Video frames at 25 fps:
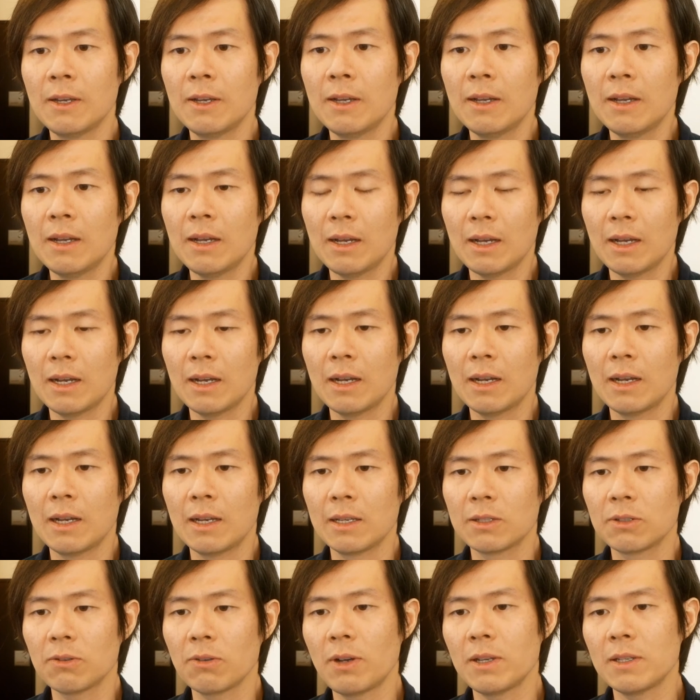
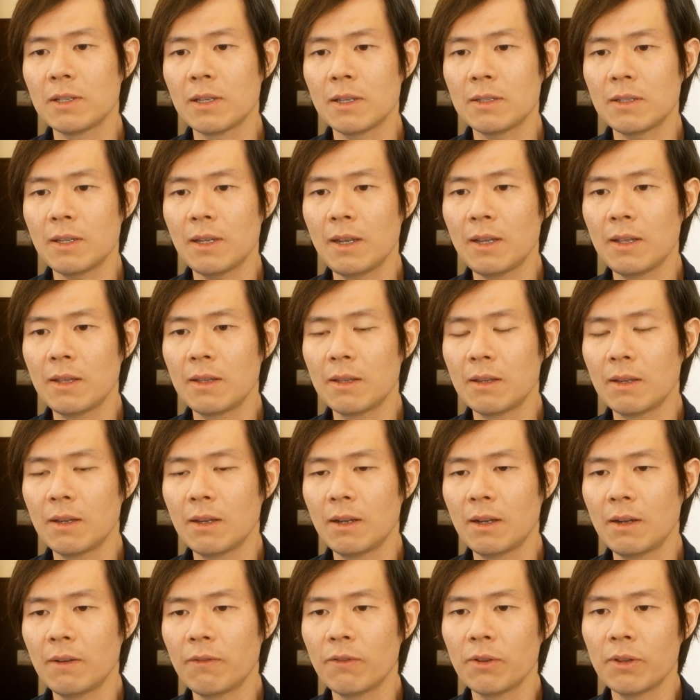So as I said,
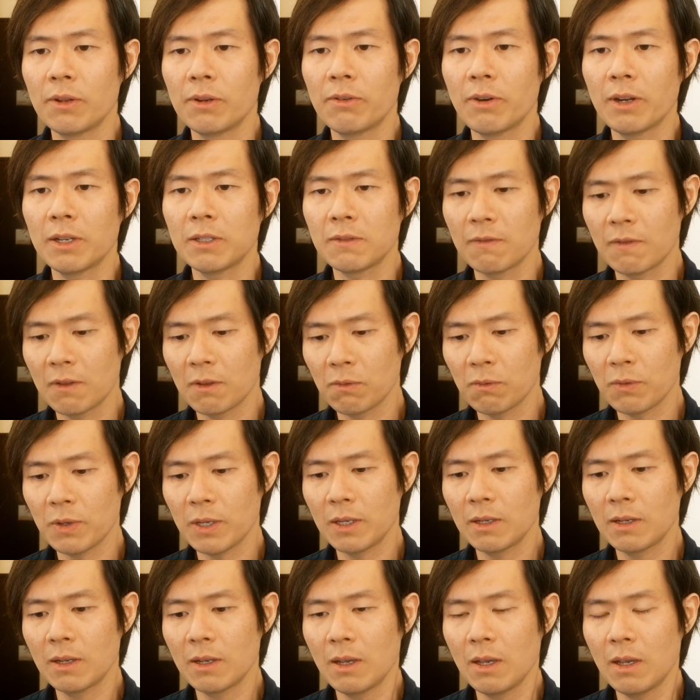for the rest of the
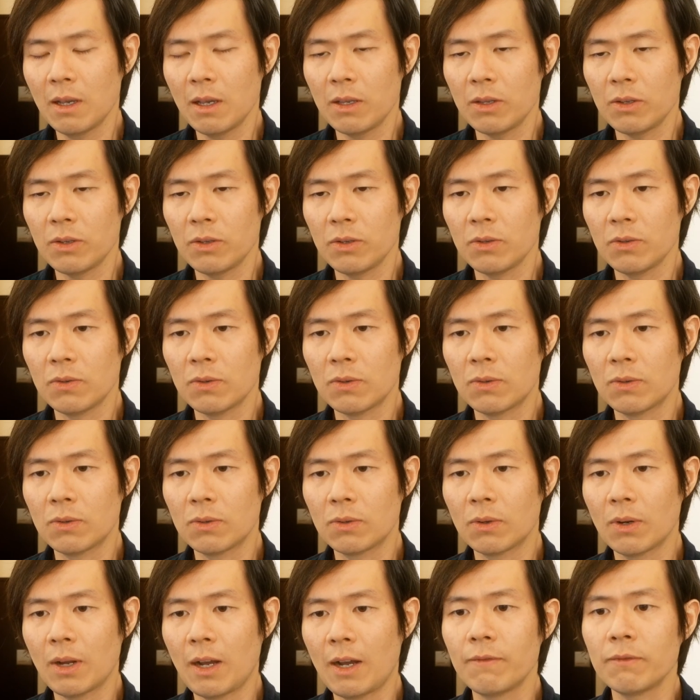week,
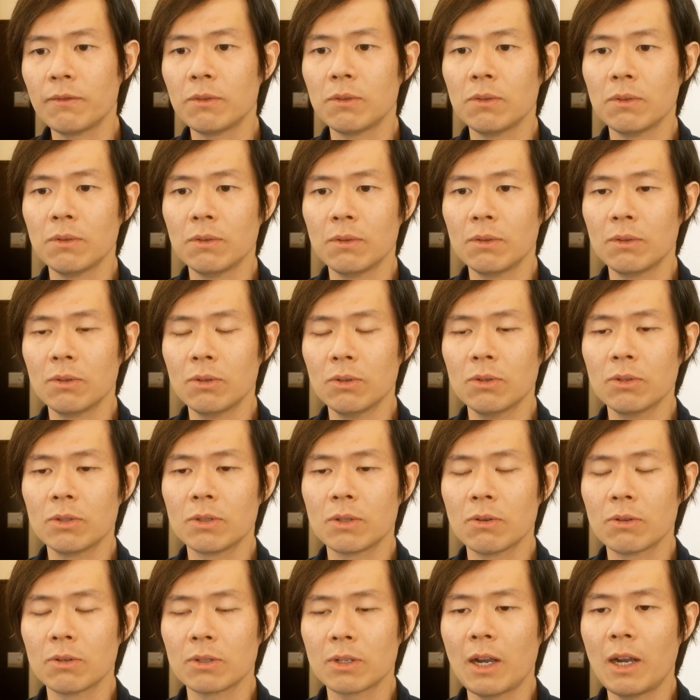you have to use
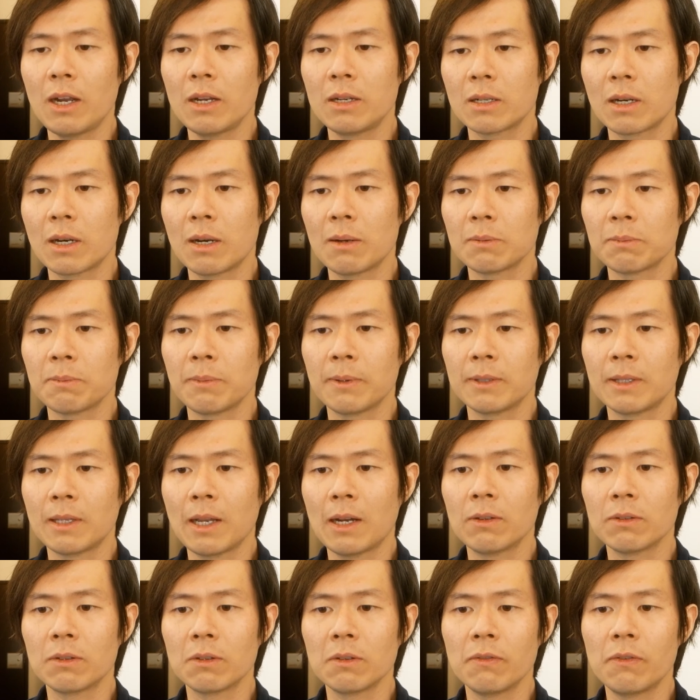those eye drops, but
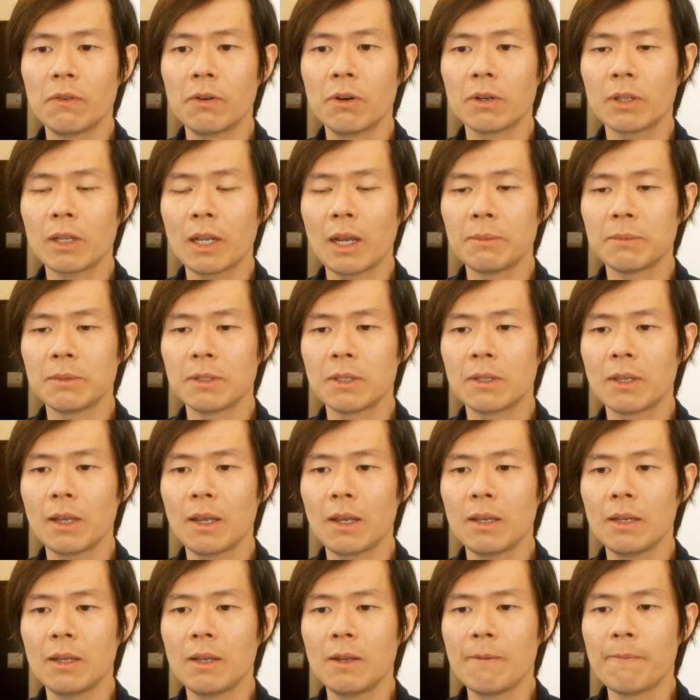down to 4 times a
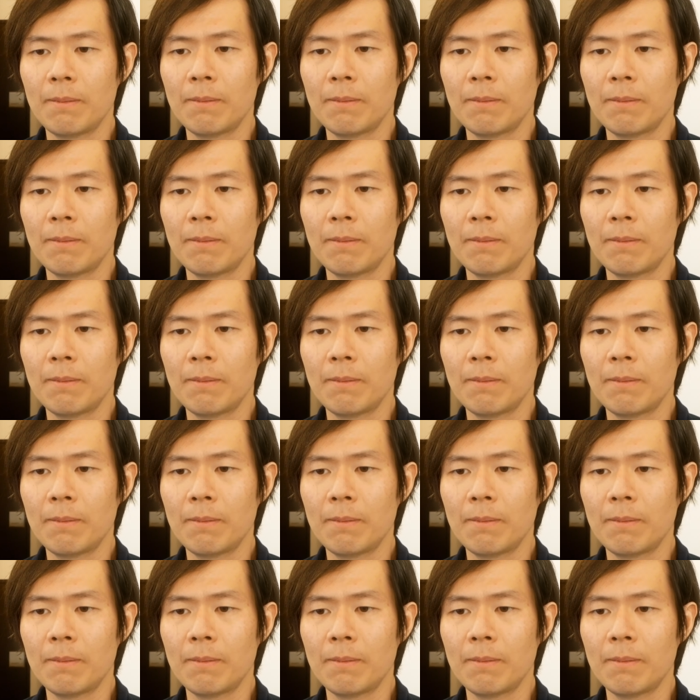day,